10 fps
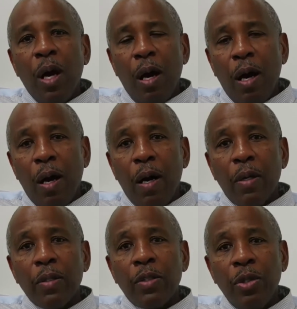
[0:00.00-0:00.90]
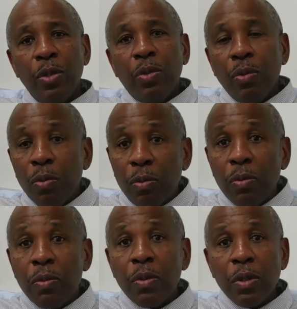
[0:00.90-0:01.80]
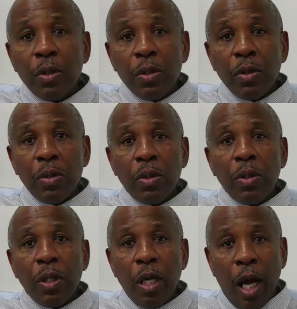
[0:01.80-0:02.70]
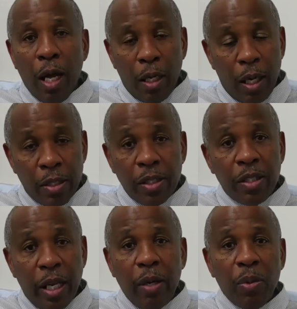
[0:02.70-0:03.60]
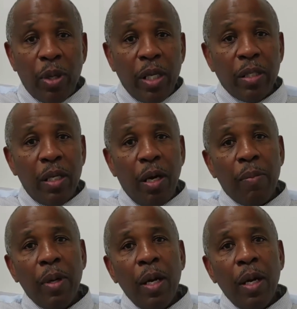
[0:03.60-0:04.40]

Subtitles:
to a sustainable income.